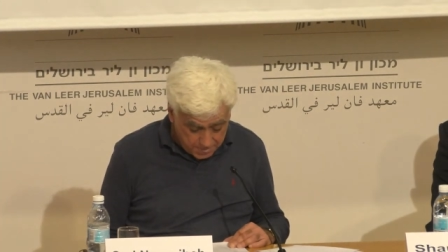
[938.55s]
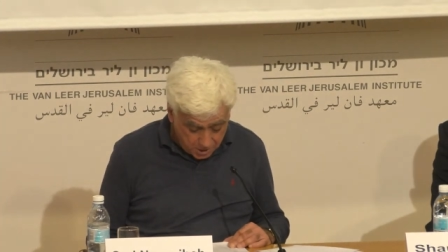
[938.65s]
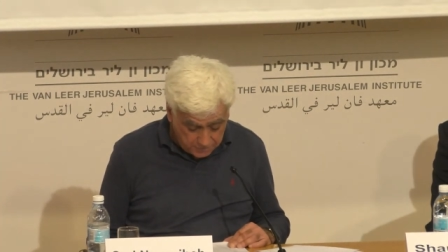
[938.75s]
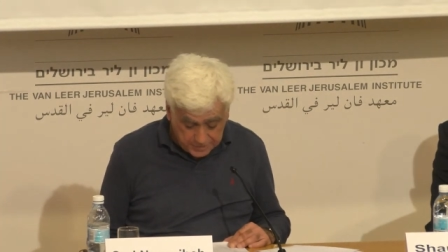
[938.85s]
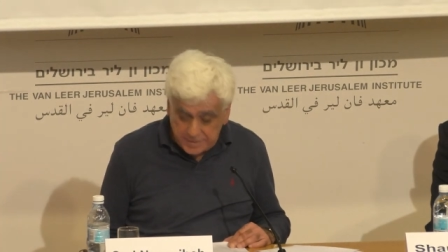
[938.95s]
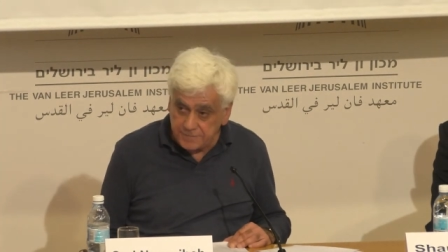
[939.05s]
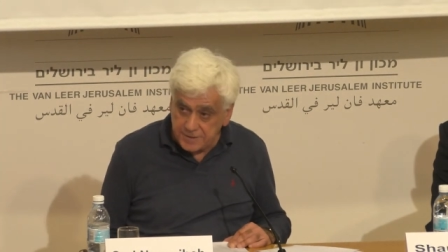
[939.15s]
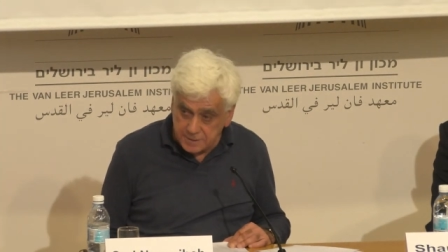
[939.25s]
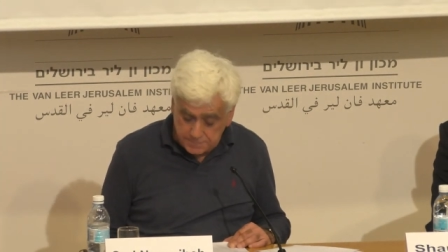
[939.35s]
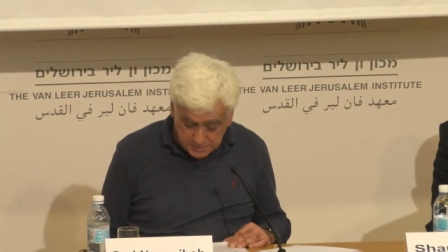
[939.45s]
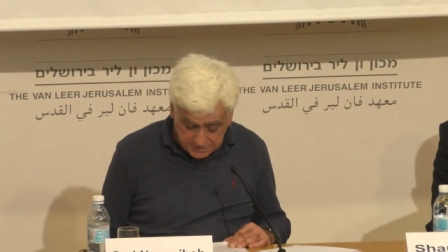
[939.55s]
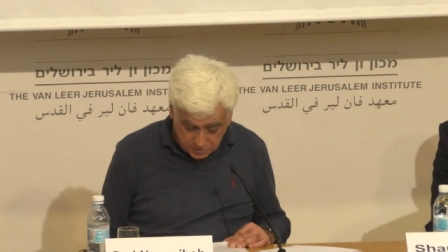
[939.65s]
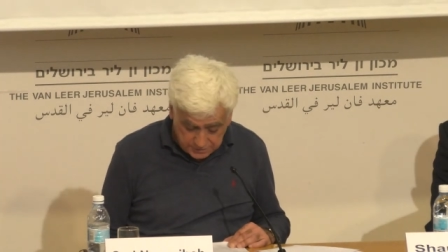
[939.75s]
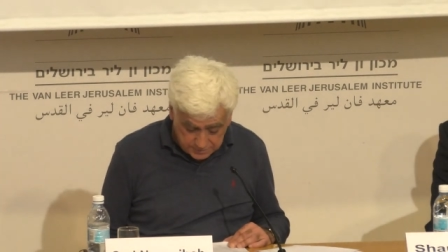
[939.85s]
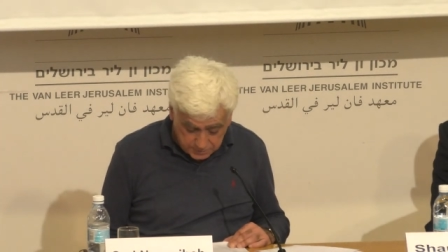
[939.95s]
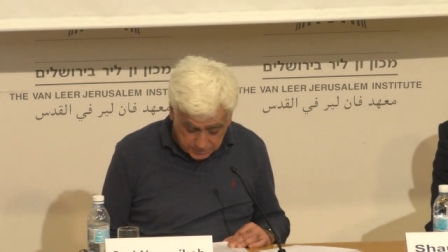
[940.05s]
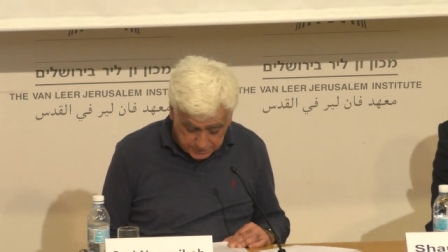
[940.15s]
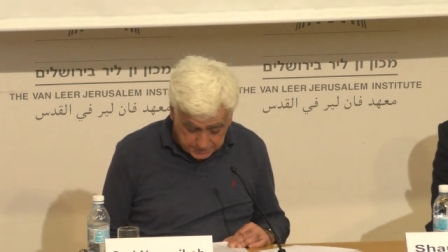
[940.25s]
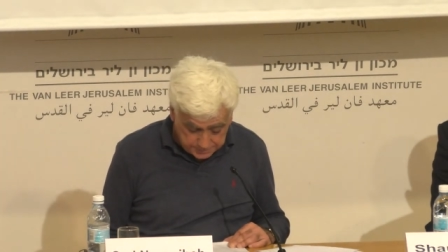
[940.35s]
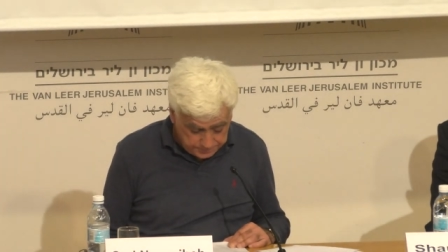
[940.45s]
of an invisible zoning
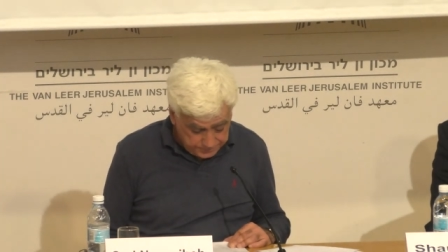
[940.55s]
border